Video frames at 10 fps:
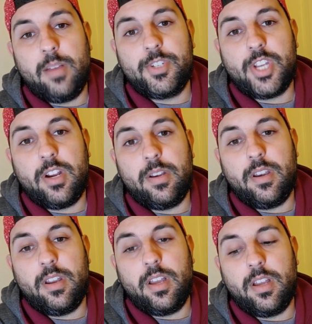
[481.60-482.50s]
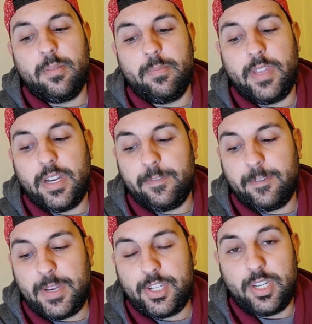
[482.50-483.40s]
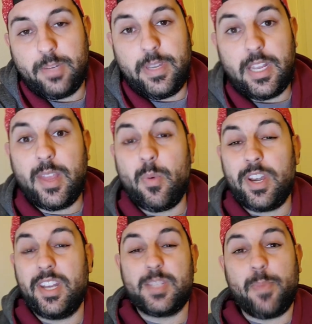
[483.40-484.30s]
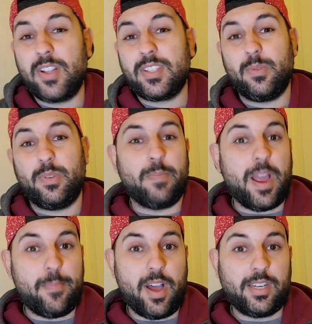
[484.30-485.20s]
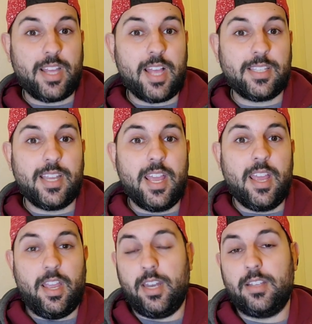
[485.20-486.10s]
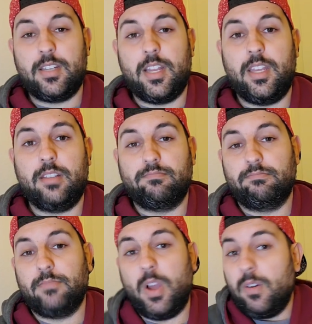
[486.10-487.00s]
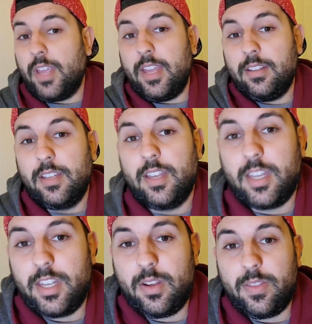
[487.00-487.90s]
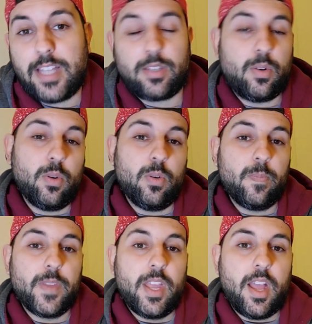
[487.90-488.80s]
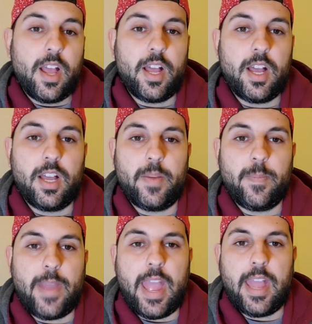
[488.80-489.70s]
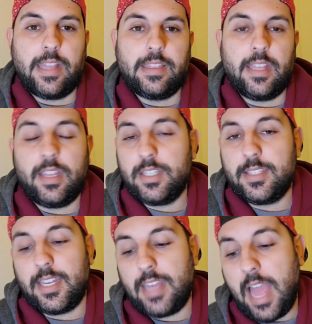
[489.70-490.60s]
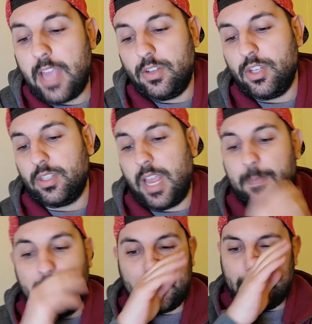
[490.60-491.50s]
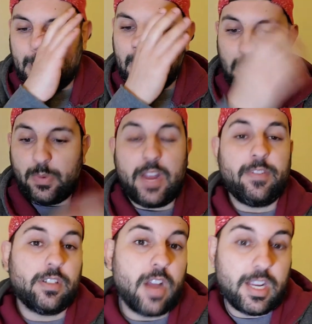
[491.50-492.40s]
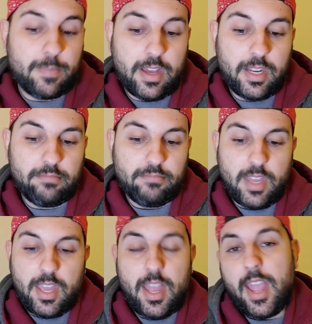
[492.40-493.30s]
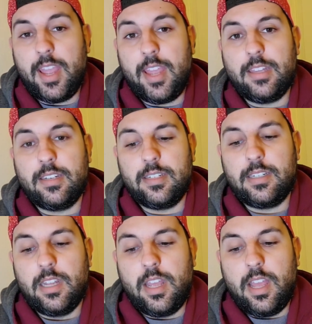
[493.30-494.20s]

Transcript: shared their information to me and they wanted to sponsor with my podcast, and I was like, okay, that's cool. And then they just said, yeah, you just like mention it or whatever, or talk about it. And